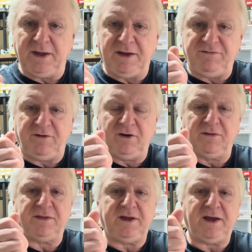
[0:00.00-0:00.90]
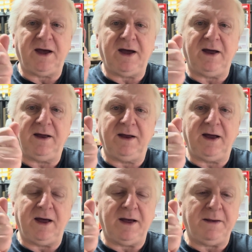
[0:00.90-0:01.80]
if you got the
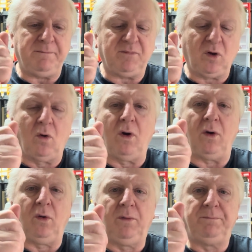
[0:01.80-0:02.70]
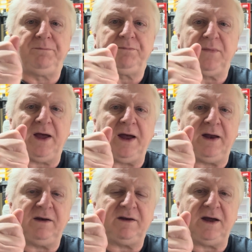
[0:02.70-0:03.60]
coil
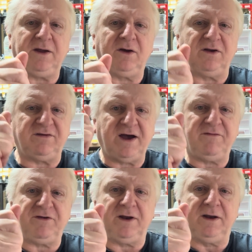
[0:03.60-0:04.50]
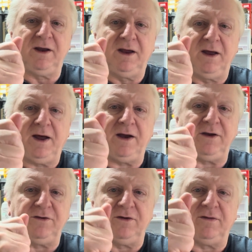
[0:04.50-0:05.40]
and you got the shaft in it, and
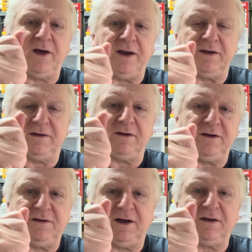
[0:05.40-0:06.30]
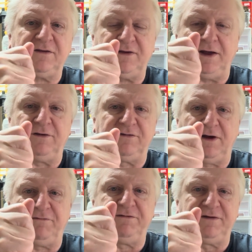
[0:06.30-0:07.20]
you do that, the detector sounds
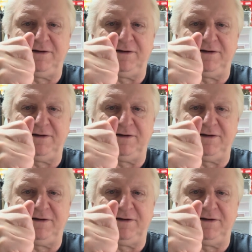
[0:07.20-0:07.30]
off.